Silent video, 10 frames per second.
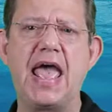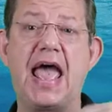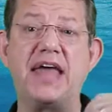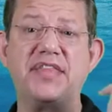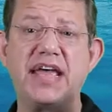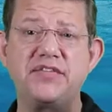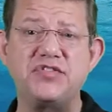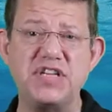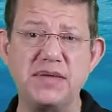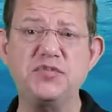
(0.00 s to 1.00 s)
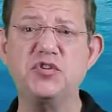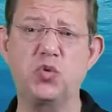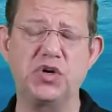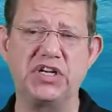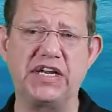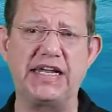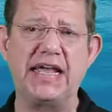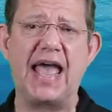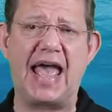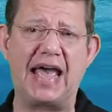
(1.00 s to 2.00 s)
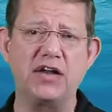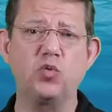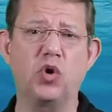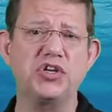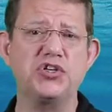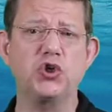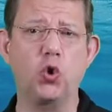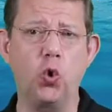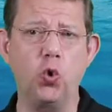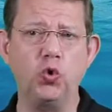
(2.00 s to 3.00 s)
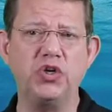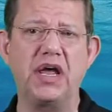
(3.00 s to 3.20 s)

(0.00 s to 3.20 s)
and they have subsequently had what is called